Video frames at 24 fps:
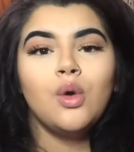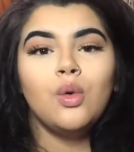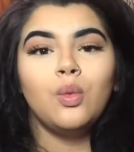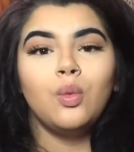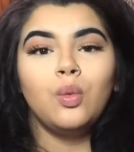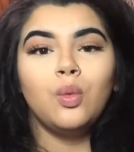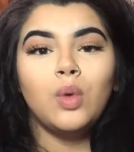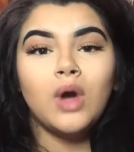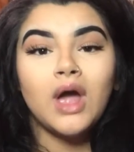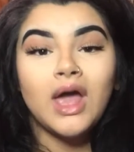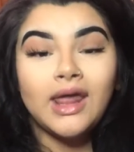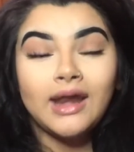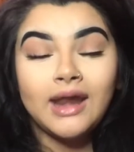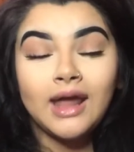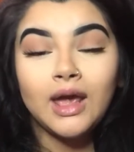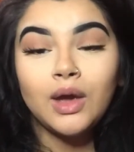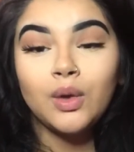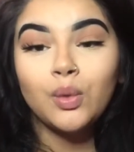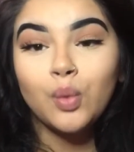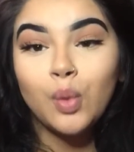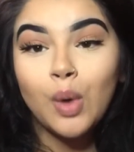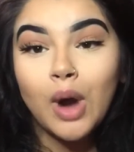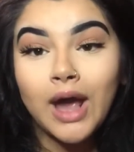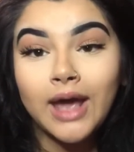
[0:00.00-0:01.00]
When I
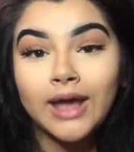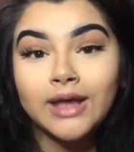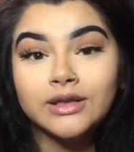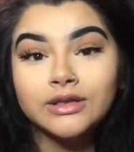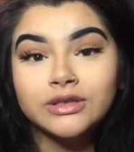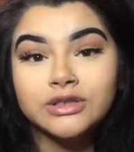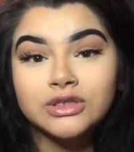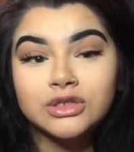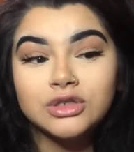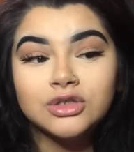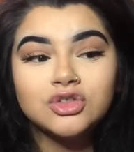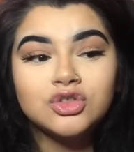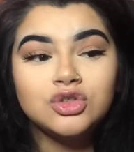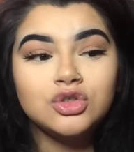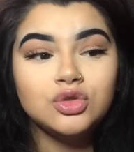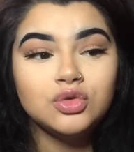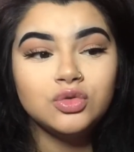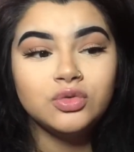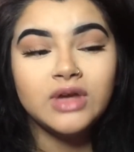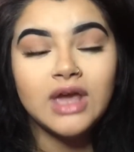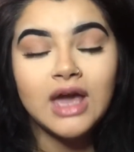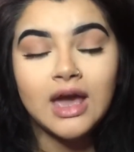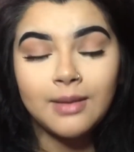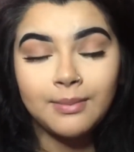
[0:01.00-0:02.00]
went
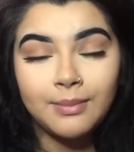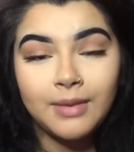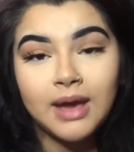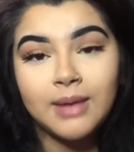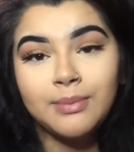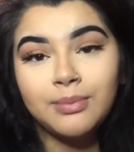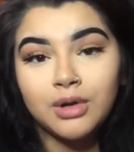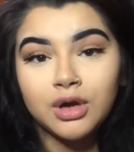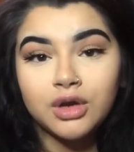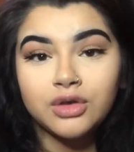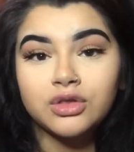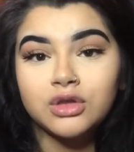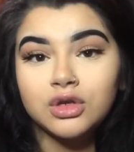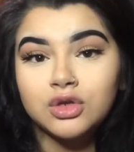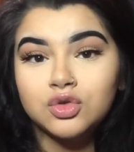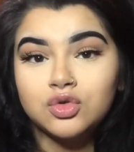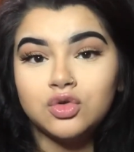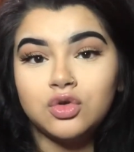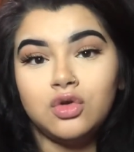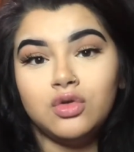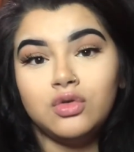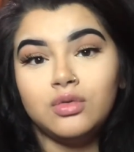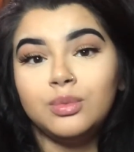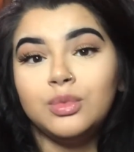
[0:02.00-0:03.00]
to get my birth
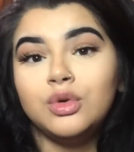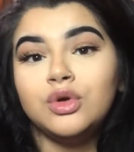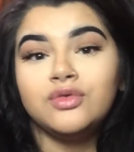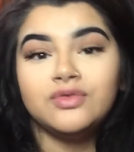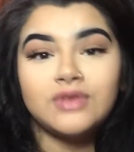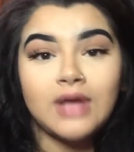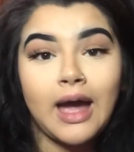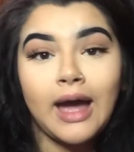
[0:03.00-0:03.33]
control removed,